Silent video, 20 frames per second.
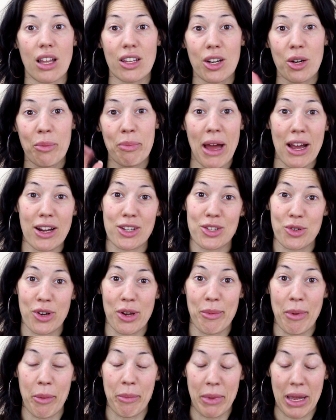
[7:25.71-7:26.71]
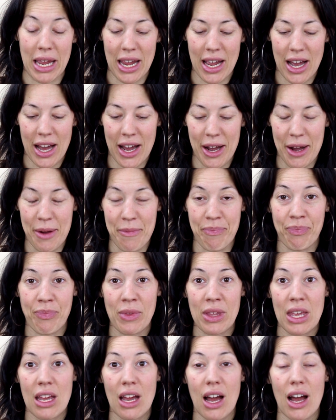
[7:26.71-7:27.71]
little backstory about me.
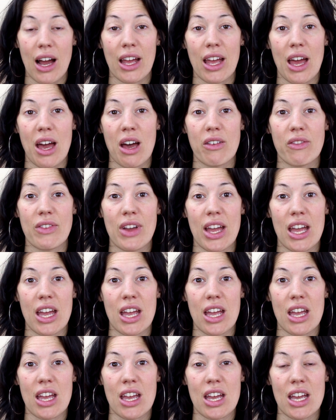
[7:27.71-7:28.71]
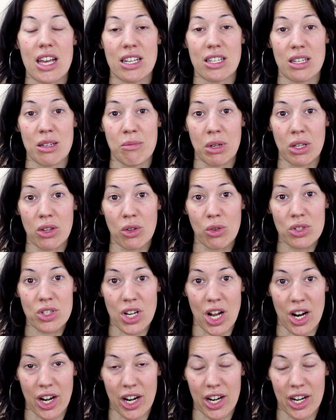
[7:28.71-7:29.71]
I have a 18-month-old
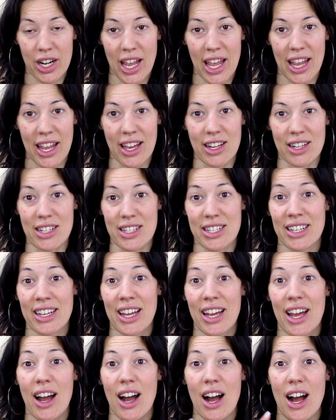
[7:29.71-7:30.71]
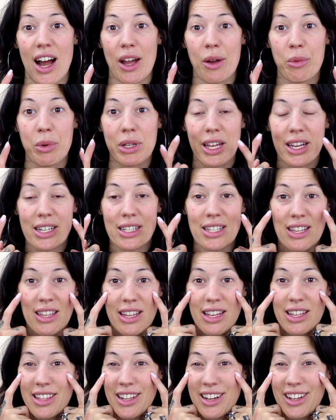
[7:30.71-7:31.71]
daughter, and I would like to
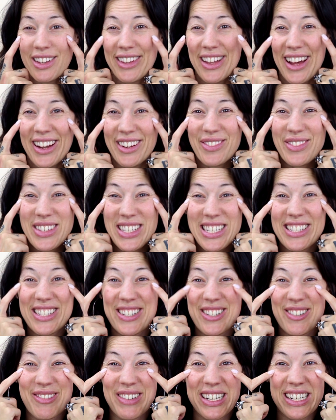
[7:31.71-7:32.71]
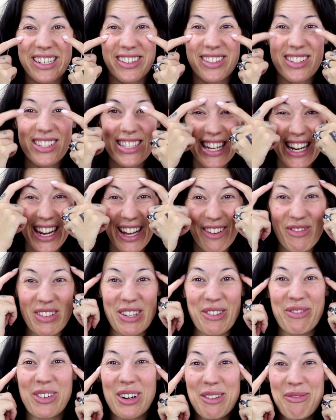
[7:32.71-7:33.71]
think that a lot of these new wrinkles that have
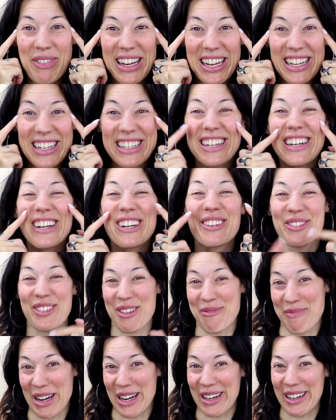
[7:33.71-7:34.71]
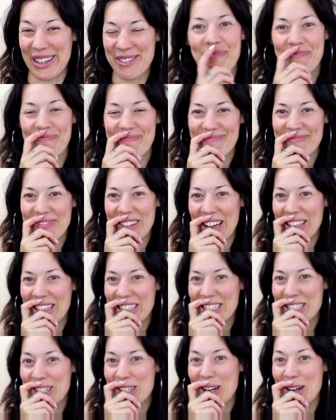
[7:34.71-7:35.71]
been forming are from her. I
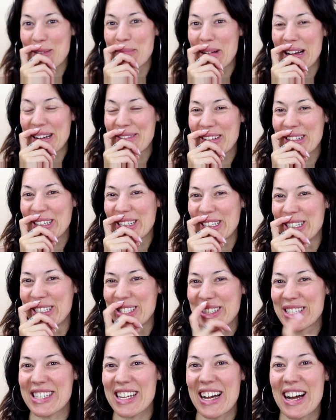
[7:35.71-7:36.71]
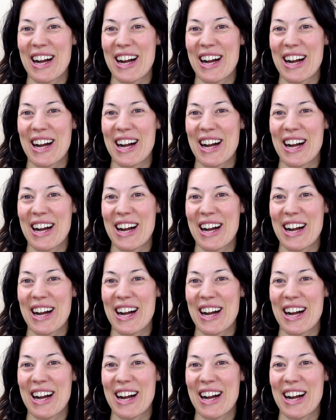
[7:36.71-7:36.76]
like to call my wrinkles